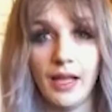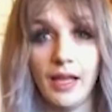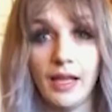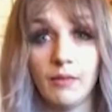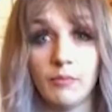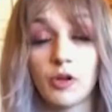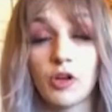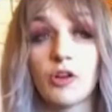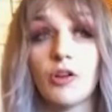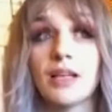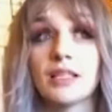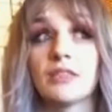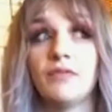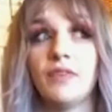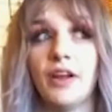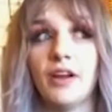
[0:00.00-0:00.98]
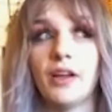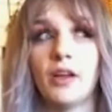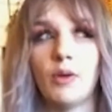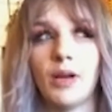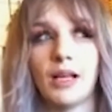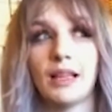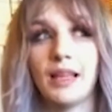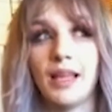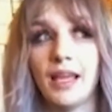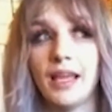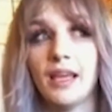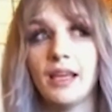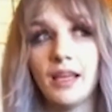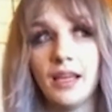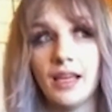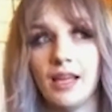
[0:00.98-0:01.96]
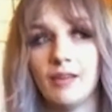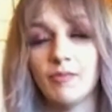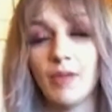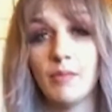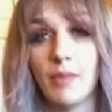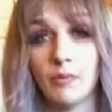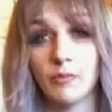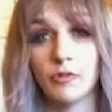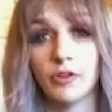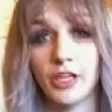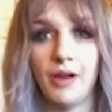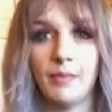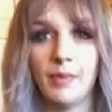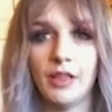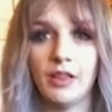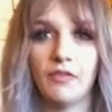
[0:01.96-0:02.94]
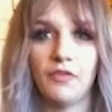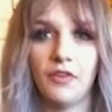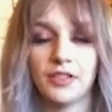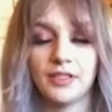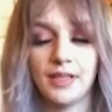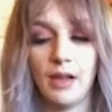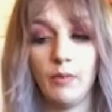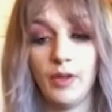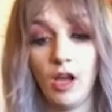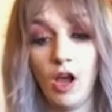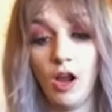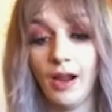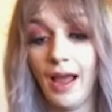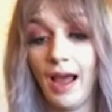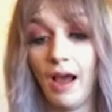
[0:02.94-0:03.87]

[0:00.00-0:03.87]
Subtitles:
It progressed very quickly. In my memory, I mean, the first day we hung